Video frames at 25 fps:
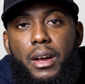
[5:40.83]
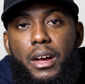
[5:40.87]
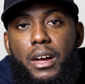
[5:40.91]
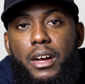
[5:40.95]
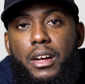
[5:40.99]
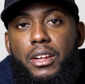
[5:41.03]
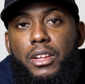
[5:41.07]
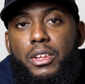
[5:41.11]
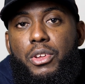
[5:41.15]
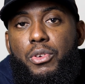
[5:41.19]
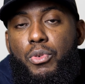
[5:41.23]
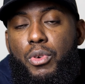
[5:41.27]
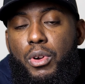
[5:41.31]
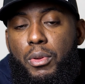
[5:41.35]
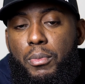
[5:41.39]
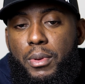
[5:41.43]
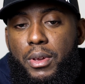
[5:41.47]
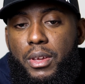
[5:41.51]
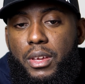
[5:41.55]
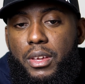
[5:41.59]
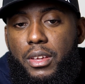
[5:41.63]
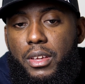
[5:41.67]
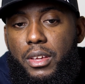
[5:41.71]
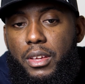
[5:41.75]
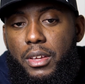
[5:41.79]
And you will
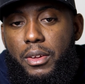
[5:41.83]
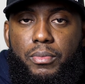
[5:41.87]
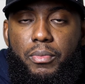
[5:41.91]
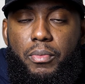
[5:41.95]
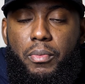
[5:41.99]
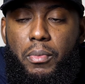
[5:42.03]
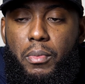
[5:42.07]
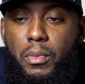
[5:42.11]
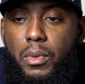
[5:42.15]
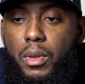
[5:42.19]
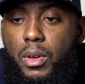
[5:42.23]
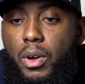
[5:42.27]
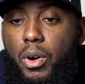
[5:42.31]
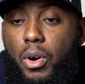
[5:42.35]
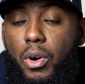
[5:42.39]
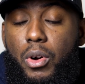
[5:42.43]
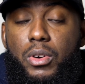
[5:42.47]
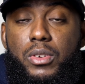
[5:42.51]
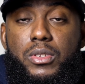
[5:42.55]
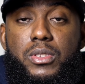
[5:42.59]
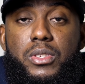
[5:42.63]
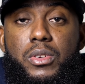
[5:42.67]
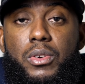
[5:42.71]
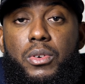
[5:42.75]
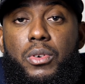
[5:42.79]
be
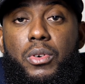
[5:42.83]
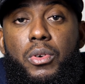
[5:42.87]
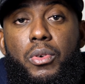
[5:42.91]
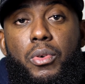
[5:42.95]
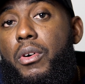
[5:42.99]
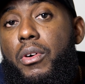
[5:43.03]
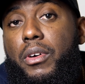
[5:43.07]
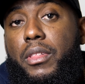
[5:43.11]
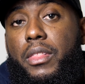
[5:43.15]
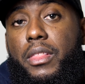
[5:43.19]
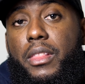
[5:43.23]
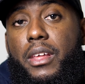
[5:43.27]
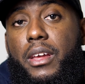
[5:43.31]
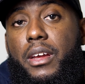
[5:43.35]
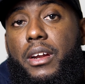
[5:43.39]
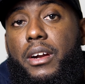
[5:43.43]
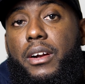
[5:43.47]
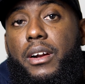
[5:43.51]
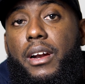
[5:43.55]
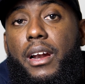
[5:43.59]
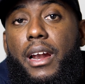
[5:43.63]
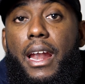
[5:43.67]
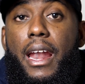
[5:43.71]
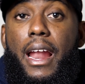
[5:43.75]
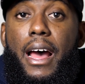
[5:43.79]
also on
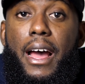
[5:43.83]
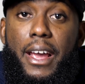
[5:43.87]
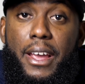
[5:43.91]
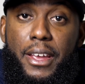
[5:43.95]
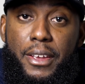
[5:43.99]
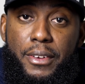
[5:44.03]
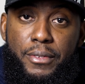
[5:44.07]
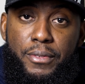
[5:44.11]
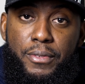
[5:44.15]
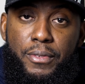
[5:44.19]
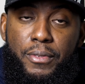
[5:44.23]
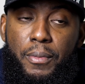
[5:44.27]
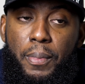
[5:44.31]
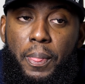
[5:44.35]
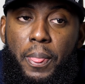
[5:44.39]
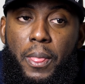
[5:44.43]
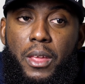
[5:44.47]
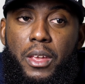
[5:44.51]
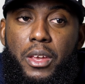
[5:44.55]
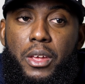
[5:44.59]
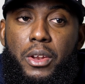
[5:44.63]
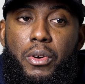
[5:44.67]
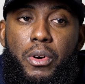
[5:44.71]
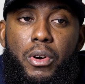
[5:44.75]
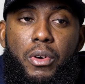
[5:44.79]
their live.
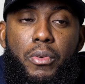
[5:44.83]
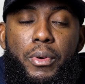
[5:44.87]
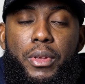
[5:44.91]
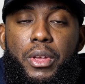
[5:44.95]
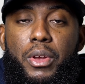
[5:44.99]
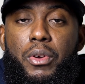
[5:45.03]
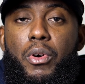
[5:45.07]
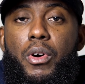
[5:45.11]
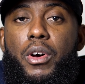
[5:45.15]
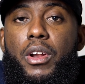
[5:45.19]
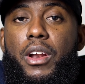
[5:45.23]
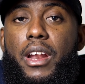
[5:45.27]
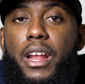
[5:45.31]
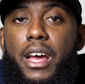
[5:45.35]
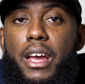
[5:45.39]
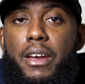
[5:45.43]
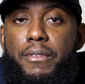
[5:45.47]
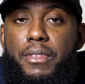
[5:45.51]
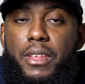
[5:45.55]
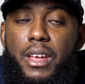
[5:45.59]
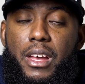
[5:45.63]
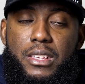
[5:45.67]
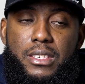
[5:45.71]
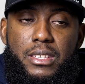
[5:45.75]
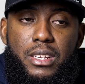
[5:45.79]
You know, when you go on live,
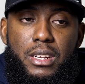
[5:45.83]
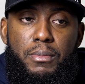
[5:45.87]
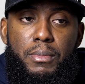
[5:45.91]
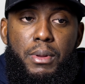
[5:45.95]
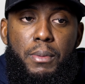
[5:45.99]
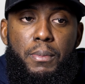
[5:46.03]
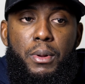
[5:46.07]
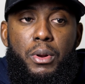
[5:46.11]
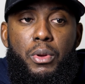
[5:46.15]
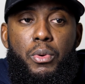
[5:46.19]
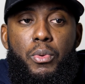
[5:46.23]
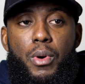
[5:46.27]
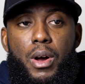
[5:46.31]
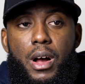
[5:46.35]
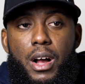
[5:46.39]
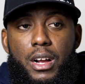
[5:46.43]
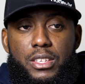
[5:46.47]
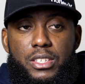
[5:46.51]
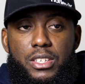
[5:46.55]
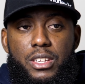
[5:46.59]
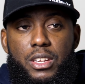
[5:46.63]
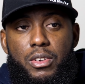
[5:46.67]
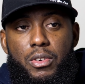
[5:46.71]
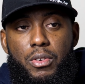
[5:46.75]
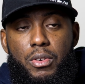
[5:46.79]
there are certain people who are
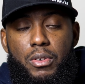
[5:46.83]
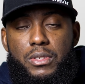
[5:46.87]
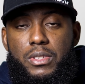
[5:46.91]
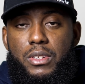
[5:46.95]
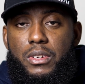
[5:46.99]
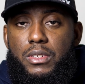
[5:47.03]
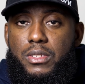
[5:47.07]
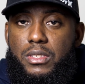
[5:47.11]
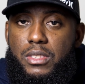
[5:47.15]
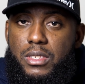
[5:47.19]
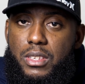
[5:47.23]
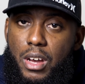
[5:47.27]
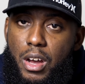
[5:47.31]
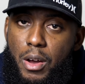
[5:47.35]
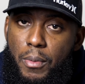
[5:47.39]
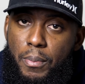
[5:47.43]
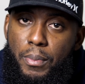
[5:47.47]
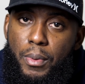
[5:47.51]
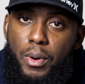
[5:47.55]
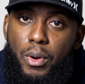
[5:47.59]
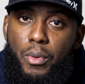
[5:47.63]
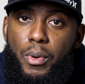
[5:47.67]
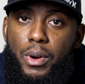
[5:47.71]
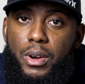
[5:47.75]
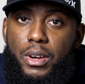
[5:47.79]
actually always on top
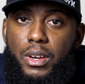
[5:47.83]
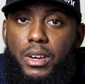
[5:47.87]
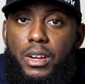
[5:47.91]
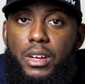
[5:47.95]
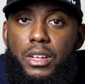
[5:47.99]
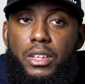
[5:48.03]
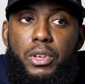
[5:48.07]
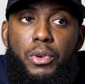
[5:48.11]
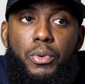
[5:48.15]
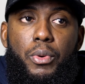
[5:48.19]
or whatnot.